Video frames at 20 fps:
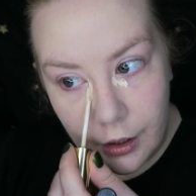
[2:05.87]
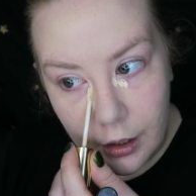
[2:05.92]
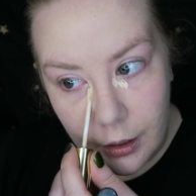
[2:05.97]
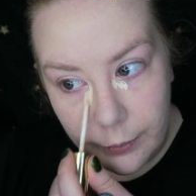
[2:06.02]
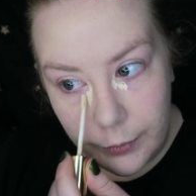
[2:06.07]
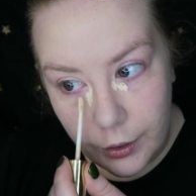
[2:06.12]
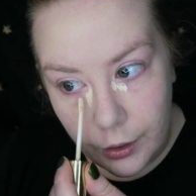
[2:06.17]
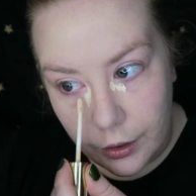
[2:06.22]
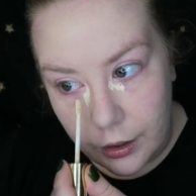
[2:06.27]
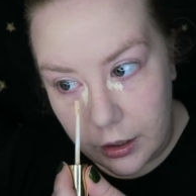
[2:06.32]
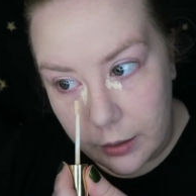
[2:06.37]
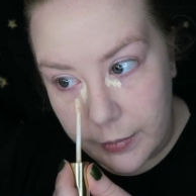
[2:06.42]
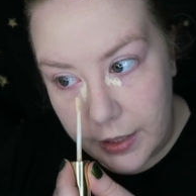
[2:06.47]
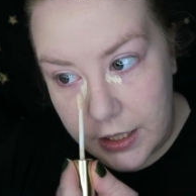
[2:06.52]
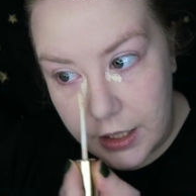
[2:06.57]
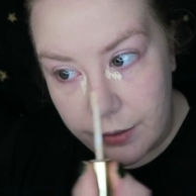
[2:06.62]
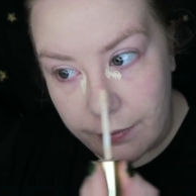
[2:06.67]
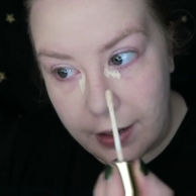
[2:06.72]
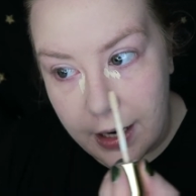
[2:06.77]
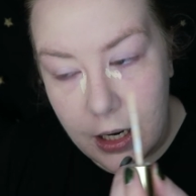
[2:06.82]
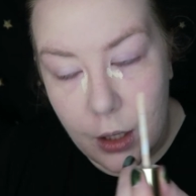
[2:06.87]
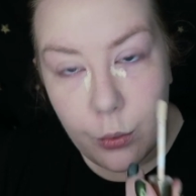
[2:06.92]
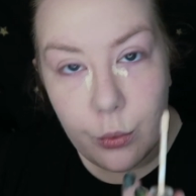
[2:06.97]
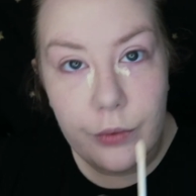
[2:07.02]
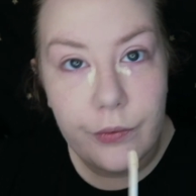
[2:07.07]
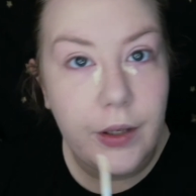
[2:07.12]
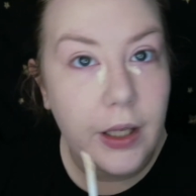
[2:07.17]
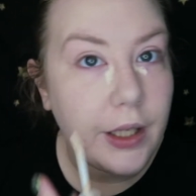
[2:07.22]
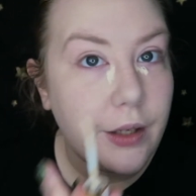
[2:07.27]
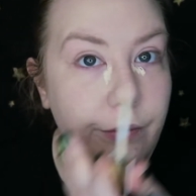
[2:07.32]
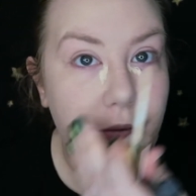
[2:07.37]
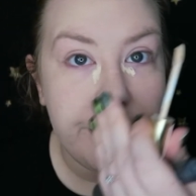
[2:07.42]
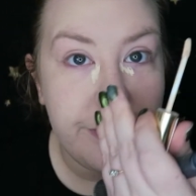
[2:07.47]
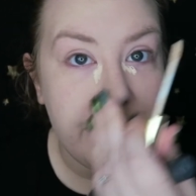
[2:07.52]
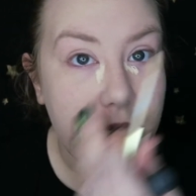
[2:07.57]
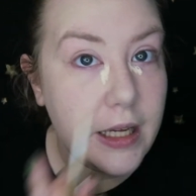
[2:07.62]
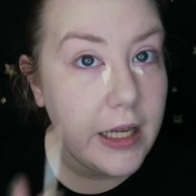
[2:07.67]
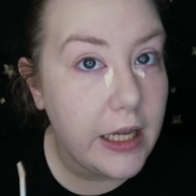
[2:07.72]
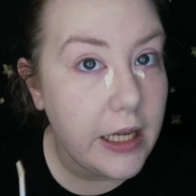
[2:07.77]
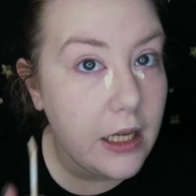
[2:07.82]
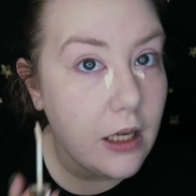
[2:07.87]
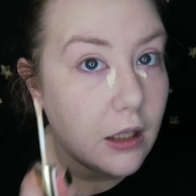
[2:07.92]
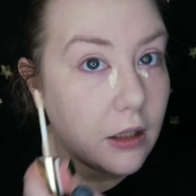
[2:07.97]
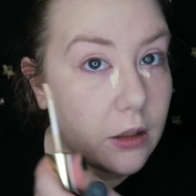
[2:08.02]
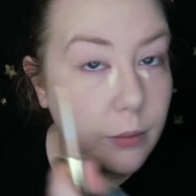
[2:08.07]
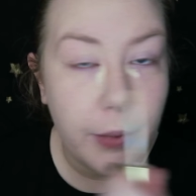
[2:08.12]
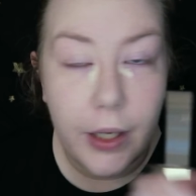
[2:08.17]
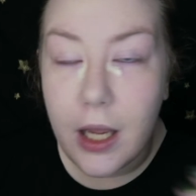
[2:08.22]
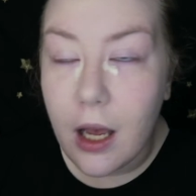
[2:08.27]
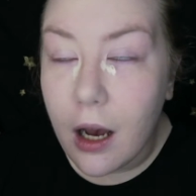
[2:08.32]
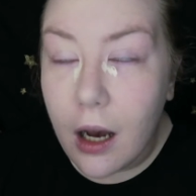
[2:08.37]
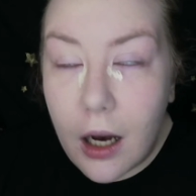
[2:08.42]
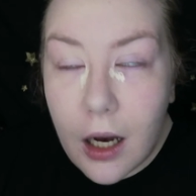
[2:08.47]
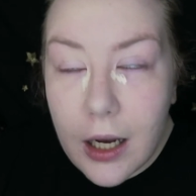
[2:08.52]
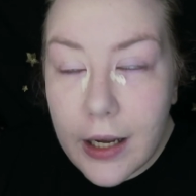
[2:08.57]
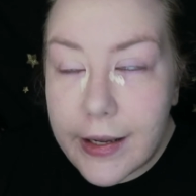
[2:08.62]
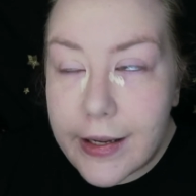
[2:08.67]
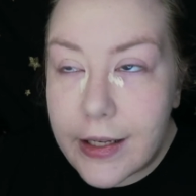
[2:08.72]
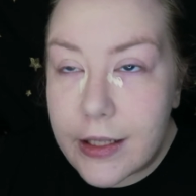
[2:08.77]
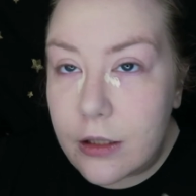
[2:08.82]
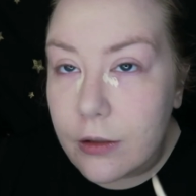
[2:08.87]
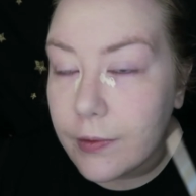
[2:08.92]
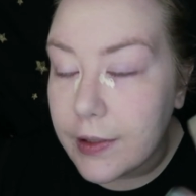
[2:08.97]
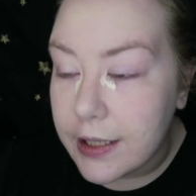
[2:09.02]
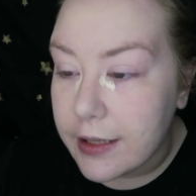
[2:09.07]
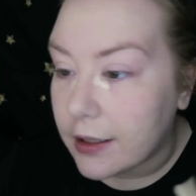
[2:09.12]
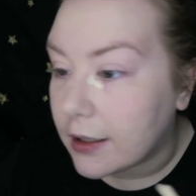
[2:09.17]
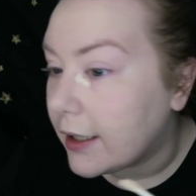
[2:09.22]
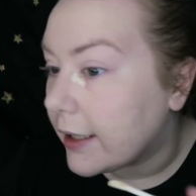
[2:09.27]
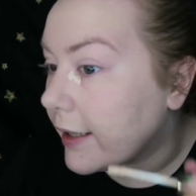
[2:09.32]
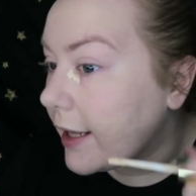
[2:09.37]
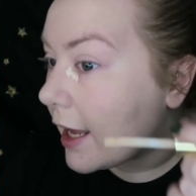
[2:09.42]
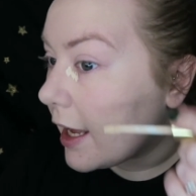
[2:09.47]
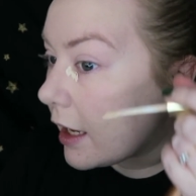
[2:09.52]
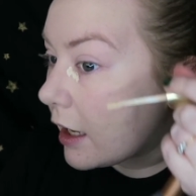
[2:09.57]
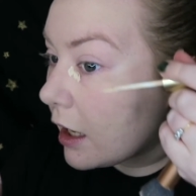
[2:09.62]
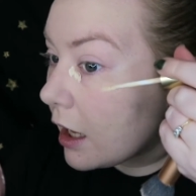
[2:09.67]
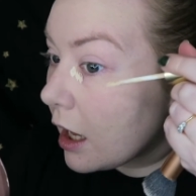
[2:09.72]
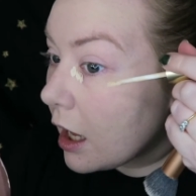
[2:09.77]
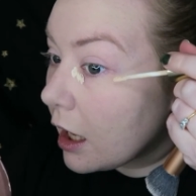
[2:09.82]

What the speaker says: I'm not going to mess around with like a V under my eyes or anything like that.